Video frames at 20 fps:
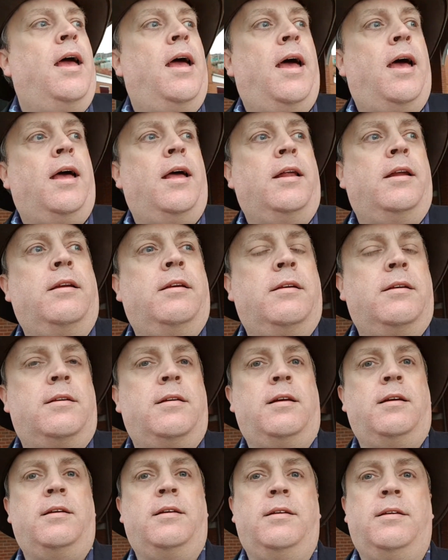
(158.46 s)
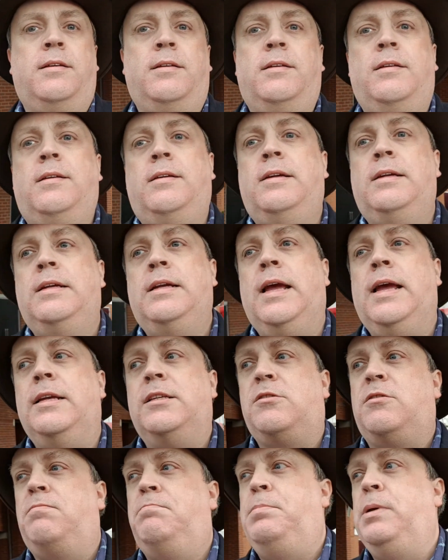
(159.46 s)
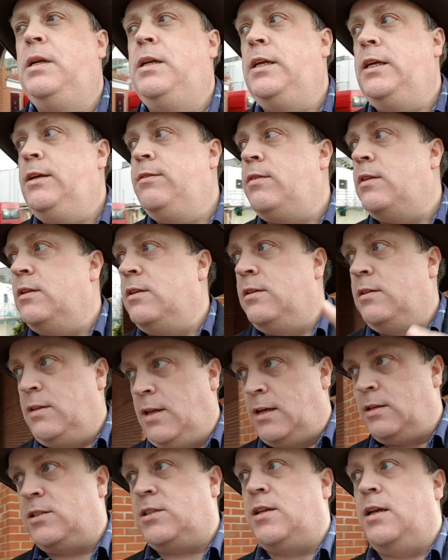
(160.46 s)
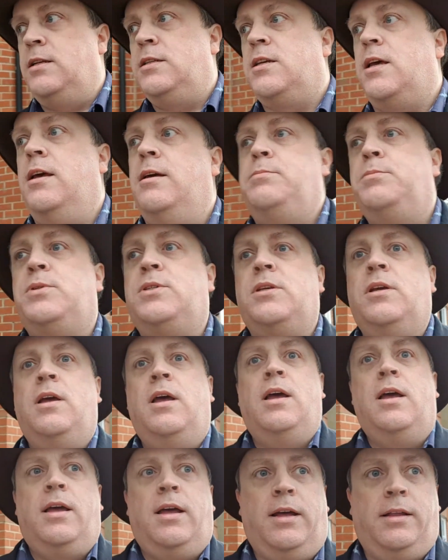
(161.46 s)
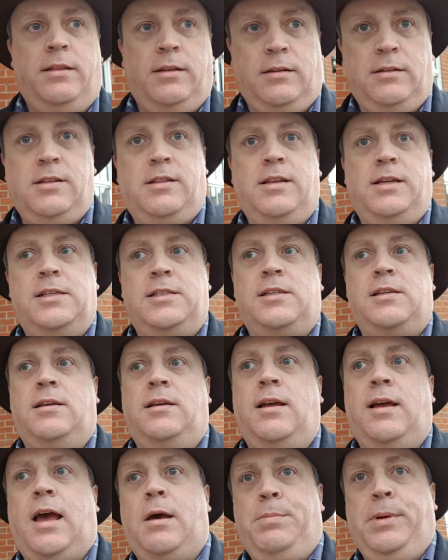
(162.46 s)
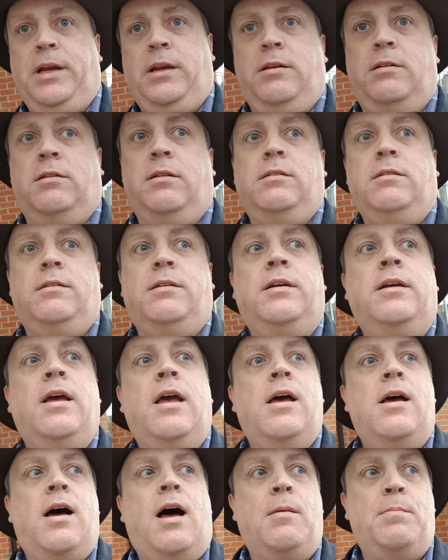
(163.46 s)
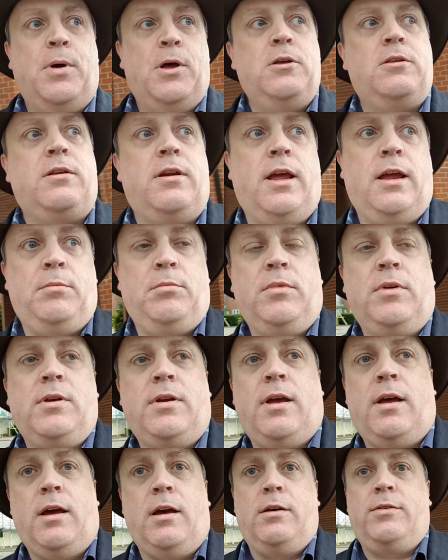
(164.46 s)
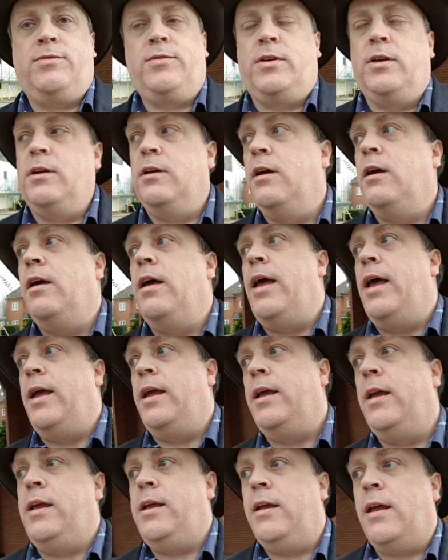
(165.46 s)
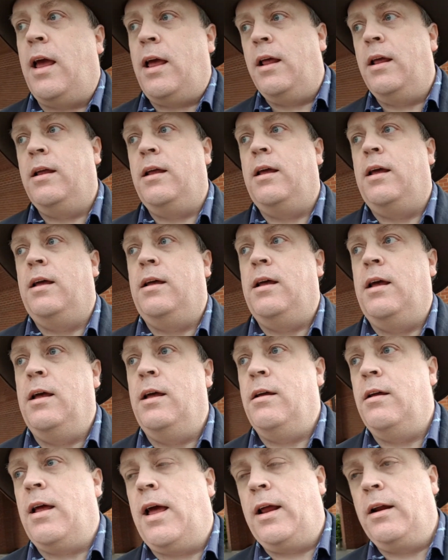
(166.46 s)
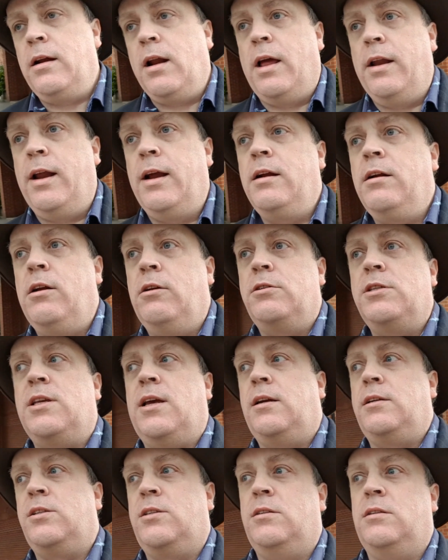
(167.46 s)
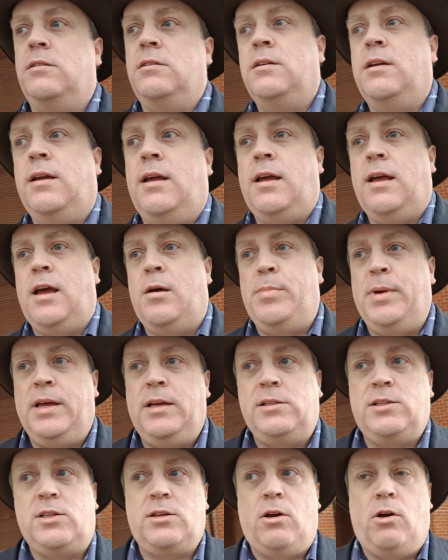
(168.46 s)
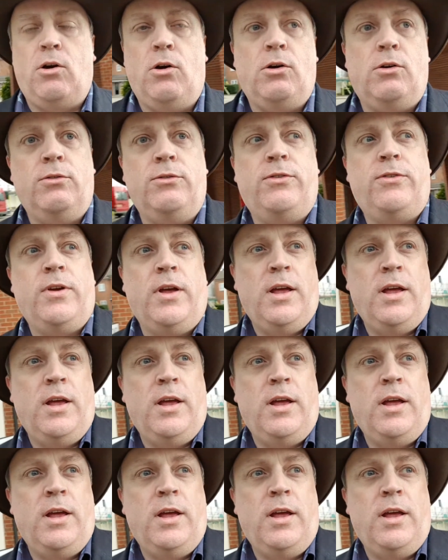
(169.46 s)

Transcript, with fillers: And it's believed that that St Ebbe's and this Abingdon are both named after a, uh, an Anglo Saxon abbess of